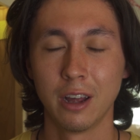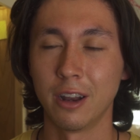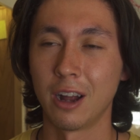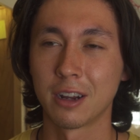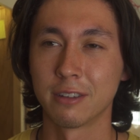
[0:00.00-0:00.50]

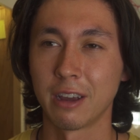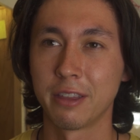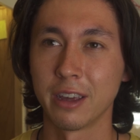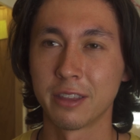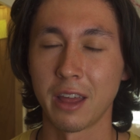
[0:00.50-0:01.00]
Not because I
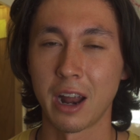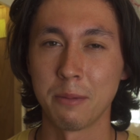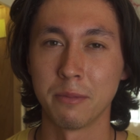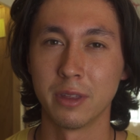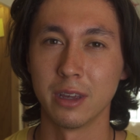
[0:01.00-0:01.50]
think that
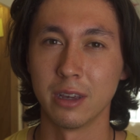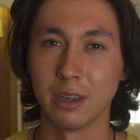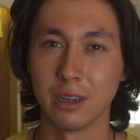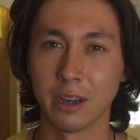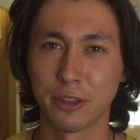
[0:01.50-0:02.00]
I'm
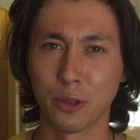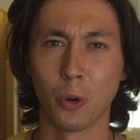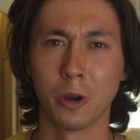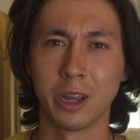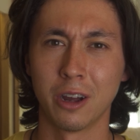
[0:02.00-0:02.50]
the
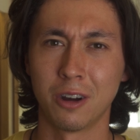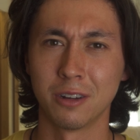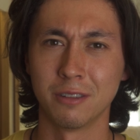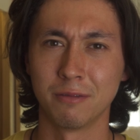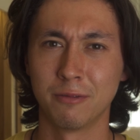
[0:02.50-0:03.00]
authority
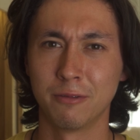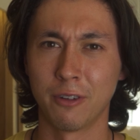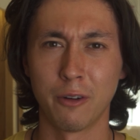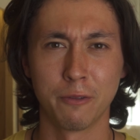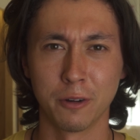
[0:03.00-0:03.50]
on
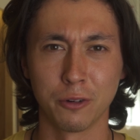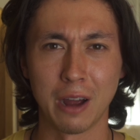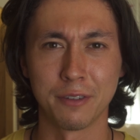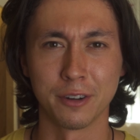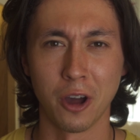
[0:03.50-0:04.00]

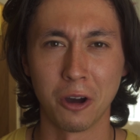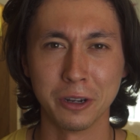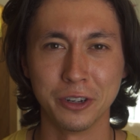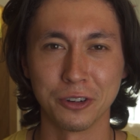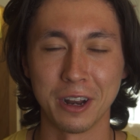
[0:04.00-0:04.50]
photographic
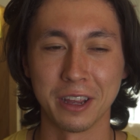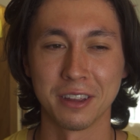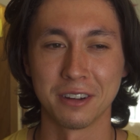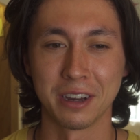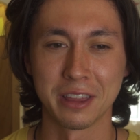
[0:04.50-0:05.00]
knowledge or
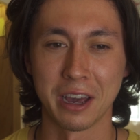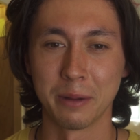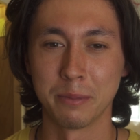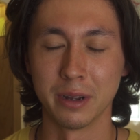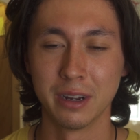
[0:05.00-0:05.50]
anything like
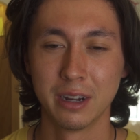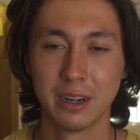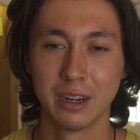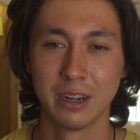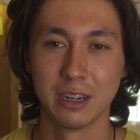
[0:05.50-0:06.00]
that, but
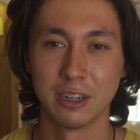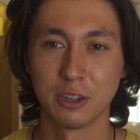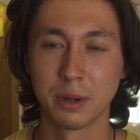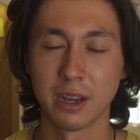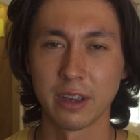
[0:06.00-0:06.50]

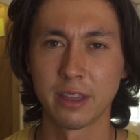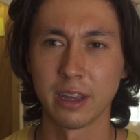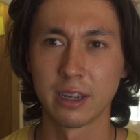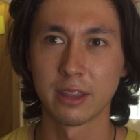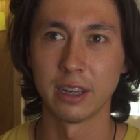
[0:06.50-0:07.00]
just because I think